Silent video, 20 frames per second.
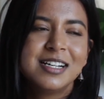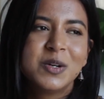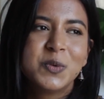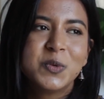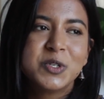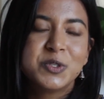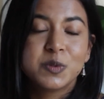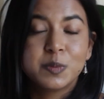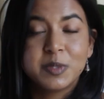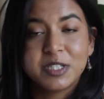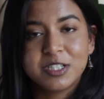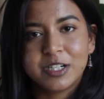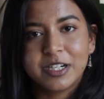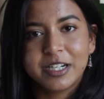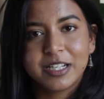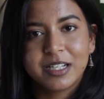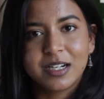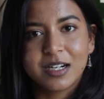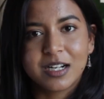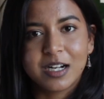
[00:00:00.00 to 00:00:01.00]
which will be
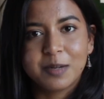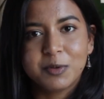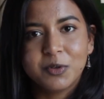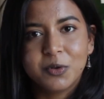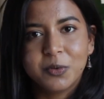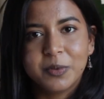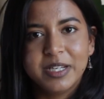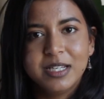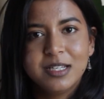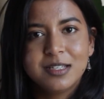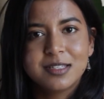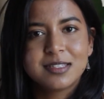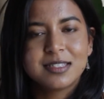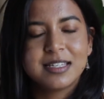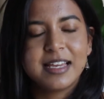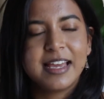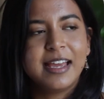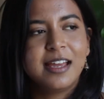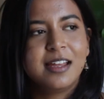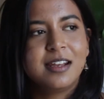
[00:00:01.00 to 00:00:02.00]
starting in a couple of weeks,
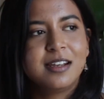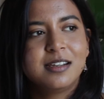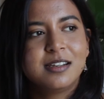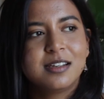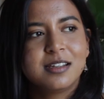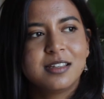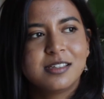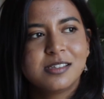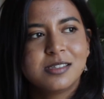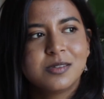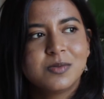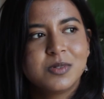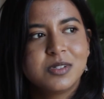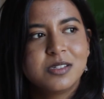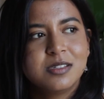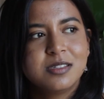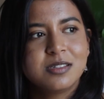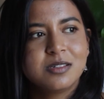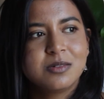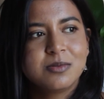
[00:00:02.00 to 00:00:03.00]
and this
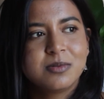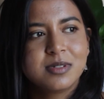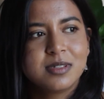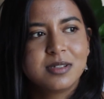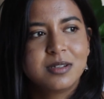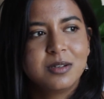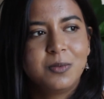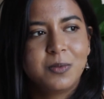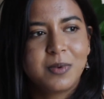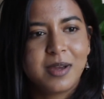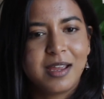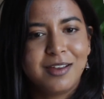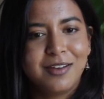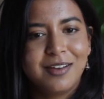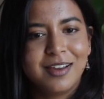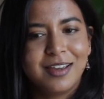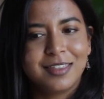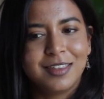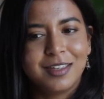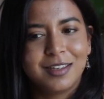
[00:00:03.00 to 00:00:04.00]
was a really good way,
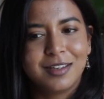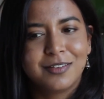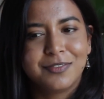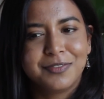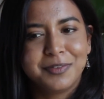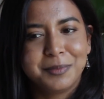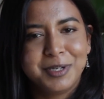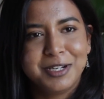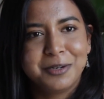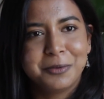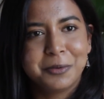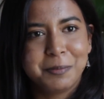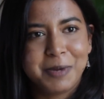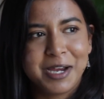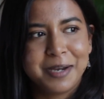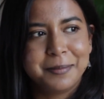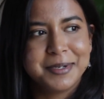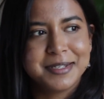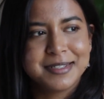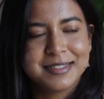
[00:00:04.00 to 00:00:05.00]
I think, for me to
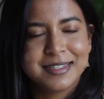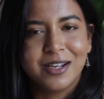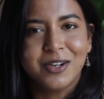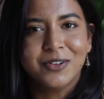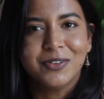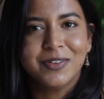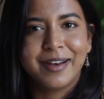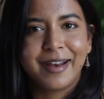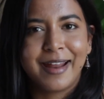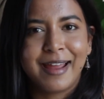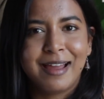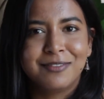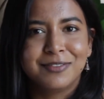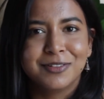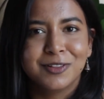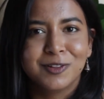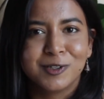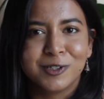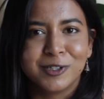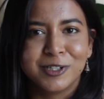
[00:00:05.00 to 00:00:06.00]
remind myself that I have
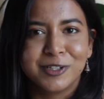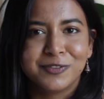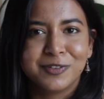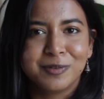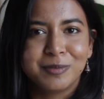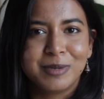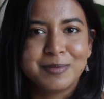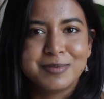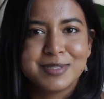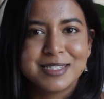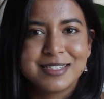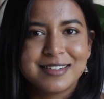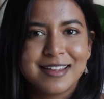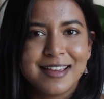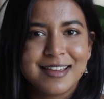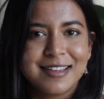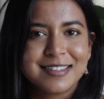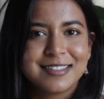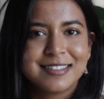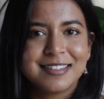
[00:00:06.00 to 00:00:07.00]
learned from my
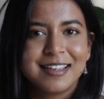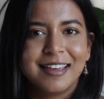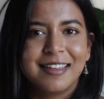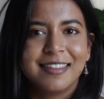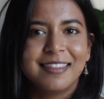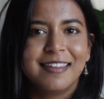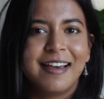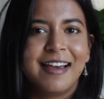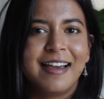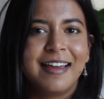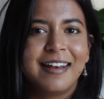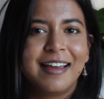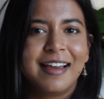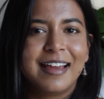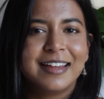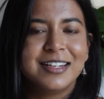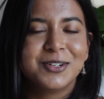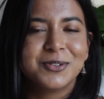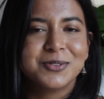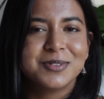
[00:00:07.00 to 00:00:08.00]
mistakes and that
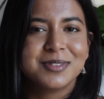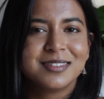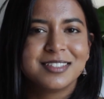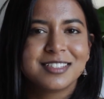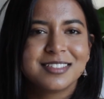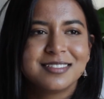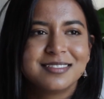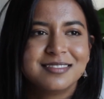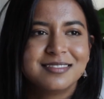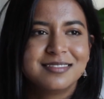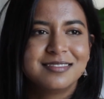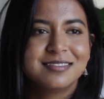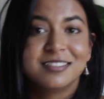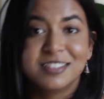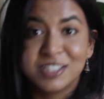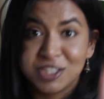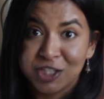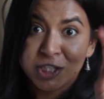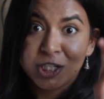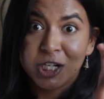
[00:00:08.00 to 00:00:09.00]
I don't
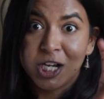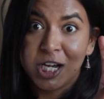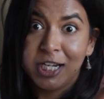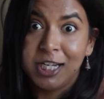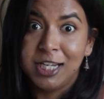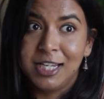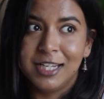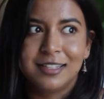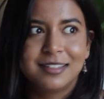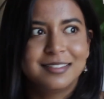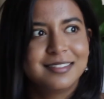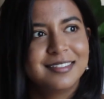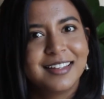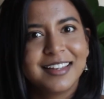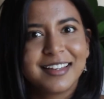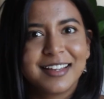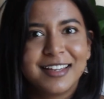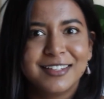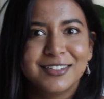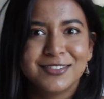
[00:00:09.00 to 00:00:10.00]
study
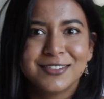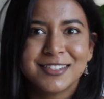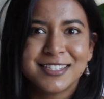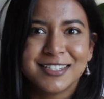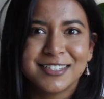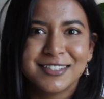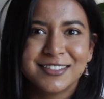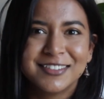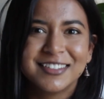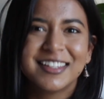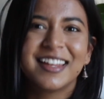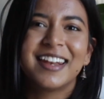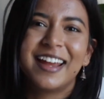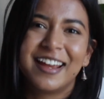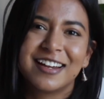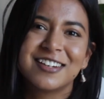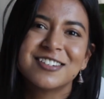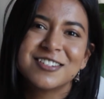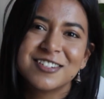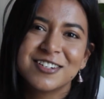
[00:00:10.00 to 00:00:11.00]
like I used to, that I
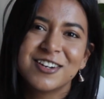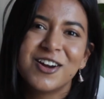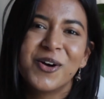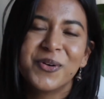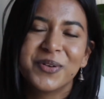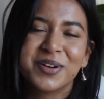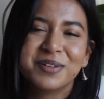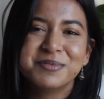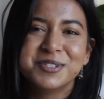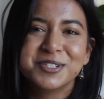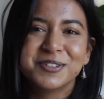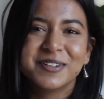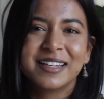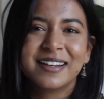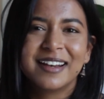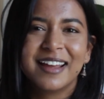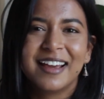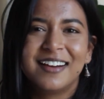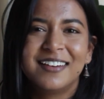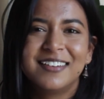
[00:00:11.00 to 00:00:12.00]
actually know what I'm doing
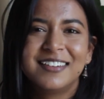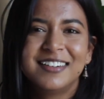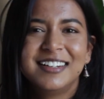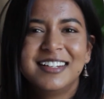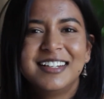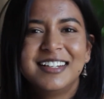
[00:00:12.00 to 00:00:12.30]
now.